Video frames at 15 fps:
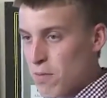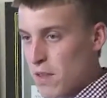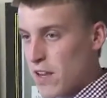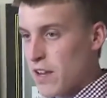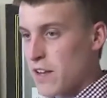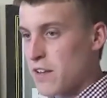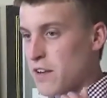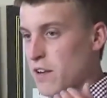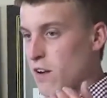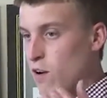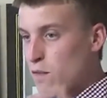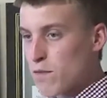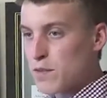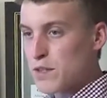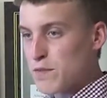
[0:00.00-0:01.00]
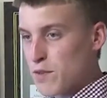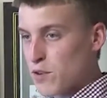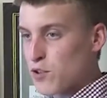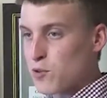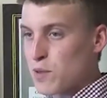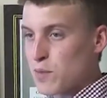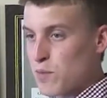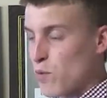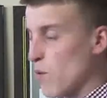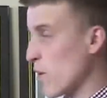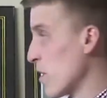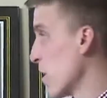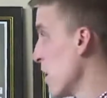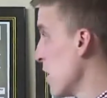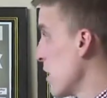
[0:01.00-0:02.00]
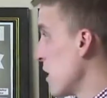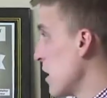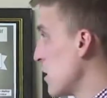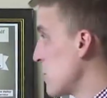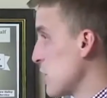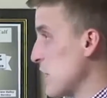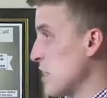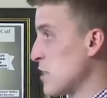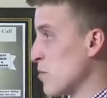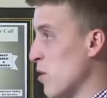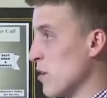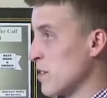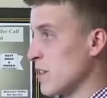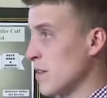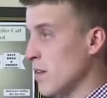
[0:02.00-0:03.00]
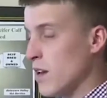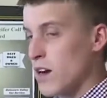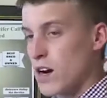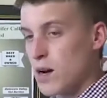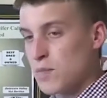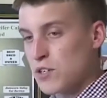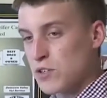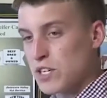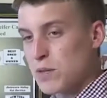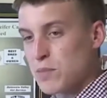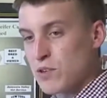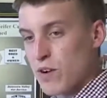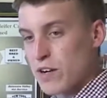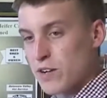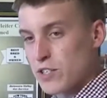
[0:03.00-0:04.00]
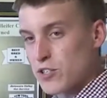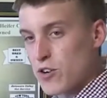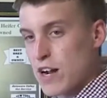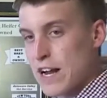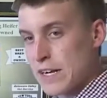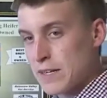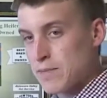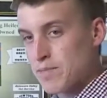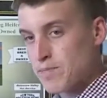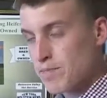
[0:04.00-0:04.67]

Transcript: and hopefully for a little bit more each month, it'll keep me right on track.